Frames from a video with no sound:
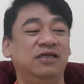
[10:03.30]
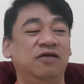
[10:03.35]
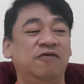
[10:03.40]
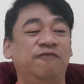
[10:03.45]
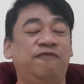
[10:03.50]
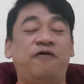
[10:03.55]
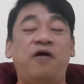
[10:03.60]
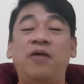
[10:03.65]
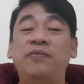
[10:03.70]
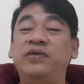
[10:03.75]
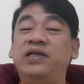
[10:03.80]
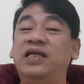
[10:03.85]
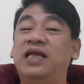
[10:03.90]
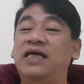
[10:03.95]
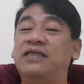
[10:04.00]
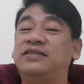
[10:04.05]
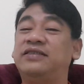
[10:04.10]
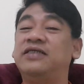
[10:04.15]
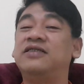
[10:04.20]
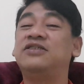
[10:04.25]

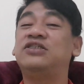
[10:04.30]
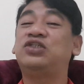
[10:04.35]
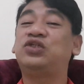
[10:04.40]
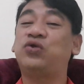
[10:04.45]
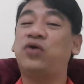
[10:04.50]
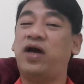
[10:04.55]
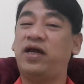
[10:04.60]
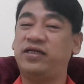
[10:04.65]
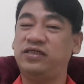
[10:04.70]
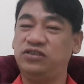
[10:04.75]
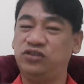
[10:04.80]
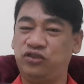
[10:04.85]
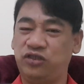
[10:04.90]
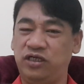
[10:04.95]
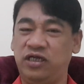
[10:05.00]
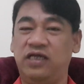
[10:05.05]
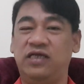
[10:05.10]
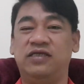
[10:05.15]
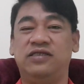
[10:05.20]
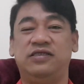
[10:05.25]
Formulating
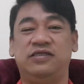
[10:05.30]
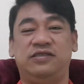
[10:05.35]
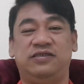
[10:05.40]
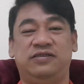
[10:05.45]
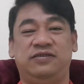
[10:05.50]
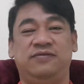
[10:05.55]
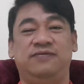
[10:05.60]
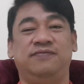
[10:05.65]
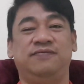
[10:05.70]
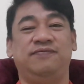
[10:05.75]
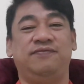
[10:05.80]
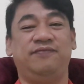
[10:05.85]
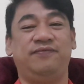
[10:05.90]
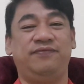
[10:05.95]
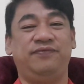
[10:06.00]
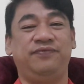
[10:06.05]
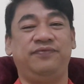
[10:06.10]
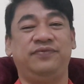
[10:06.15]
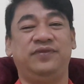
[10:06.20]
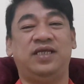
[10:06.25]
strategies.
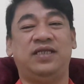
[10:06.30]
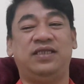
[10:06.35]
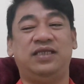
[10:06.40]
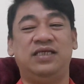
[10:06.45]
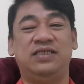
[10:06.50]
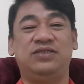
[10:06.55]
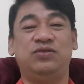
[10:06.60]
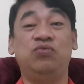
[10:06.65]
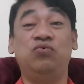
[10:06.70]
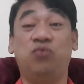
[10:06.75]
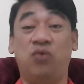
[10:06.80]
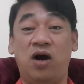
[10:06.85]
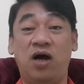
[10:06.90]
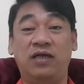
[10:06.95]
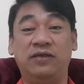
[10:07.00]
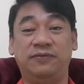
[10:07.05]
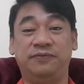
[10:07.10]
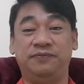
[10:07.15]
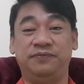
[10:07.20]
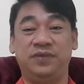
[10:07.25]
That is
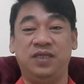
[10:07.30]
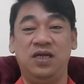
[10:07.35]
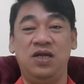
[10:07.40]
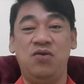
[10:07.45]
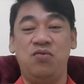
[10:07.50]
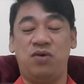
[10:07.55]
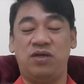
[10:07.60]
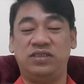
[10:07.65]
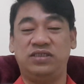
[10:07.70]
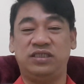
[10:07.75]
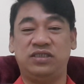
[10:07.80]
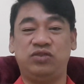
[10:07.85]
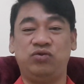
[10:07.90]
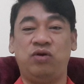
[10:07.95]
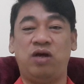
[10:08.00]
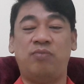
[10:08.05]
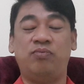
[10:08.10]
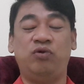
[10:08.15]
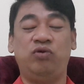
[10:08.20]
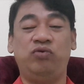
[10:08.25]
one. Once that you
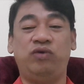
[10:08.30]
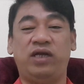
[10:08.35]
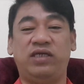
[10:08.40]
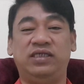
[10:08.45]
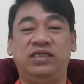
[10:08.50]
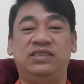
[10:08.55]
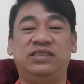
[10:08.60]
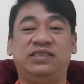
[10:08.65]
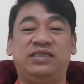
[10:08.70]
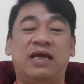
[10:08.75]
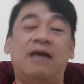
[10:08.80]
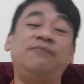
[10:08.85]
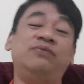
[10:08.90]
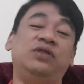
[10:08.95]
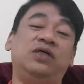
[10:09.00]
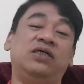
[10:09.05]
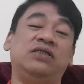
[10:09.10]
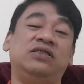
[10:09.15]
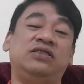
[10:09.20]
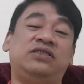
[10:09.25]
have already
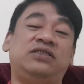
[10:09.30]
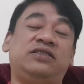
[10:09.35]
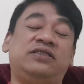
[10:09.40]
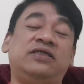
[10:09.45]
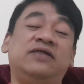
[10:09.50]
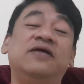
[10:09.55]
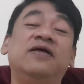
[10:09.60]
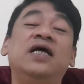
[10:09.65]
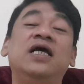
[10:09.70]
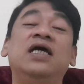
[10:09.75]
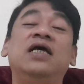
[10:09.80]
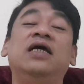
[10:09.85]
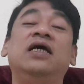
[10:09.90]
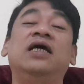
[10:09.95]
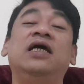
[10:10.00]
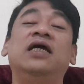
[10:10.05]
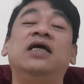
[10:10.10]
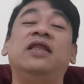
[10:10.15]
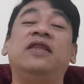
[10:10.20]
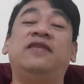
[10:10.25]
established
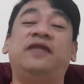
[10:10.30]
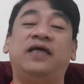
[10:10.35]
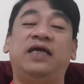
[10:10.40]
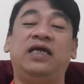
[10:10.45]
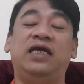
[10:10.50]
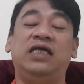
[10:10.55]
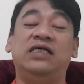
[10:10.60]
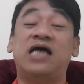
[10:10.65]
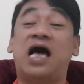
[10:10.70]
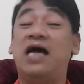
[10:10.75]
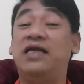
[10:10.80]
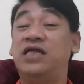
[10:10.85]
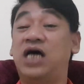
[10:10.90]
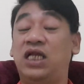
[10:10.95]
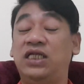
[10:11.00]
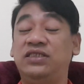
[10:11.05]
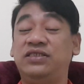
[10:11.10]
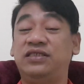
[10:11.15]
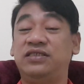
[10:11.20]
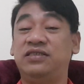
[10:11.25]
the
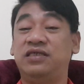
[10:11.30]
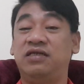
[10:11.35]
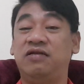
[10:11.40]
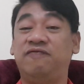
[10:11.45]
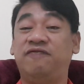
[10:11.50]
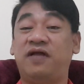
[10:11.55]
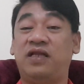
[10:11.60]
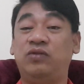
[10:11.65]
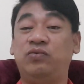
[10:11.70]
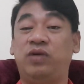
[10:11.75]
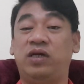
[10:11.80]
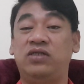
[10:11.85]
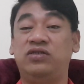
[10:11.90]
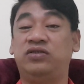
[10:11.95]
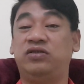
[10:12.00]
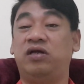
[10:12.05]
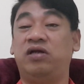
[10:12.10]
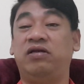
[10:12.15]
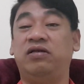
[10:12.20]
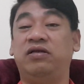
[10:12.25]
analysis and
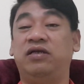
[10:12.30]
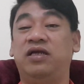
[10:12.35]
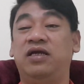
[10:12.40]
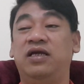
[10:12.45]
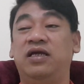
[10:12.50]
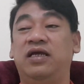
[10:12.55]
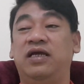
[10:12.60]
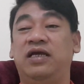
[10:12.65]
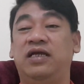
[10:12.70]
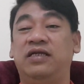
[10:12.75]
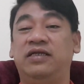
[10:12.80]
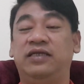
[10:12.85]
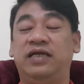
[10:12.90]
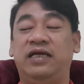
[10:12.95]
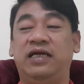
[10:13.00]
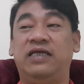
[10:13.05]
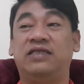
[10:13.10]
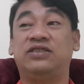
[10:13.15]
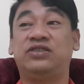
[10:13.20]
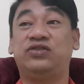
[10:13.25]
evaluation in
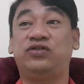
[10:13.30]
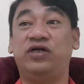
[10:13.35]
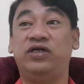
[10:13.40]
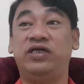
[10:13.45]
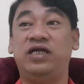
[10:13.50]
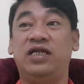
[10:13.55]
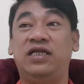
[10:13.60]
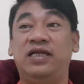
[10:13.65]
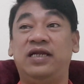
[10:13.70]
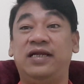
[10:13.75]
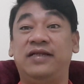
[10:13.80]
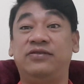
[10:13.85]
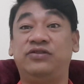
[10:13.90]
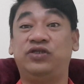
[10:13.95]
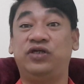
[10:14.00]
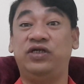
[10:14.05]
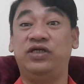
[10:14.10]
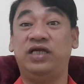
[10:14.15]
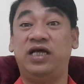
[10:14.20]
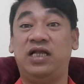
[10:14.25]
the external and
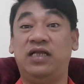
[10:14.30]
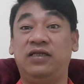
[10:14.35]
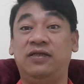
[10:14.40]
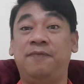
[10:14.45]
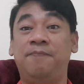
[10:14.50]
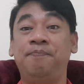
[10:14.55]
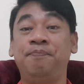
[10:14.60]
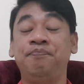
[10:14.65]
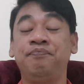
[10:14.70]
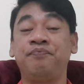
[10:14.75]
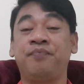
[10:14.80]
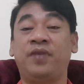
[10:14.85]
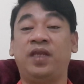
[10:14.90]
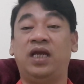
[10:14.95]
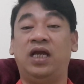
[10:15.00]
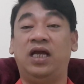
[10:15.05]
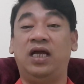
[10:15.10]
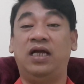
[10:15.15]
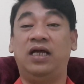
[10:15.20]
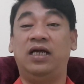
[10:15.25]
internal
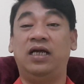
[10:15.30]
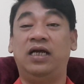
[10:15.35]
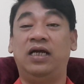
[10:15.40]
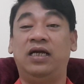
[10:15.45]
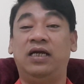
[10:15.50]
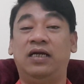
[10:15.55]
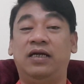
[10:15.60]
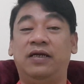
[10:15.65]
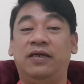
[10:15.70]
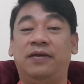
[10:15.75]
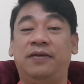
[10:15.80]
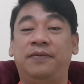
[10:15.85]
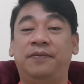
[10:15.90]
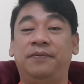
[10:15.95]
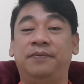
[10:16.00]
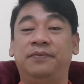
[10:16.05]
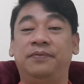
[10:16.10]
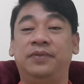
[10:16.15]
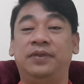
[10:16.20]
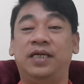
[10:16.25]

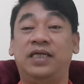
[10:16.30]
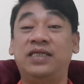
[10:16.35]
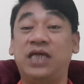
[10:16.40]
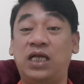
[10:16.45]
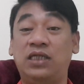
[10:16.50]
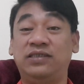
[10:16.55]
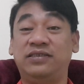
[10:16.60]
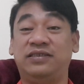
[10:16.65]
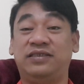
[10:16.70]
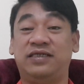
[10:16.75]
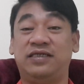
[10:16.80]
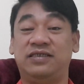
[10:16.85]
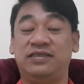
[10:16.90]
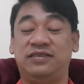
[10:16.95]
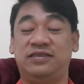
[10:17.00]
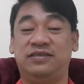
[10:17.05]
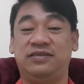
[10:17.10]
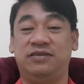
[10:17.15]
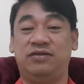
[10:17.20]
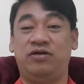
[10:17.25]

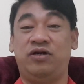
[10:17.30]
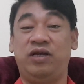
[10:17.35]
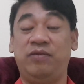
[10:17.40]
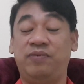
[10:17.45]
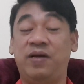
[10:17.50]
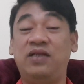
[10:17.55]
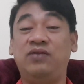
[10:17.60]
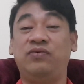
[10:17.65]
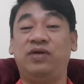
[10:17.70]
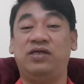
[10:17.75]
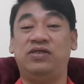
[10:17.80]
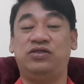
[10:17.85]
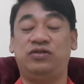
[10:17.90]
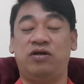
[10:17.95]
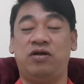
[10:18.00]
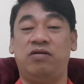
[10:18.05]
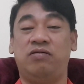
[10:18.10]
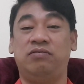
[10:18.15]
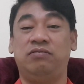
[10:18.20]
analysis or evaluation,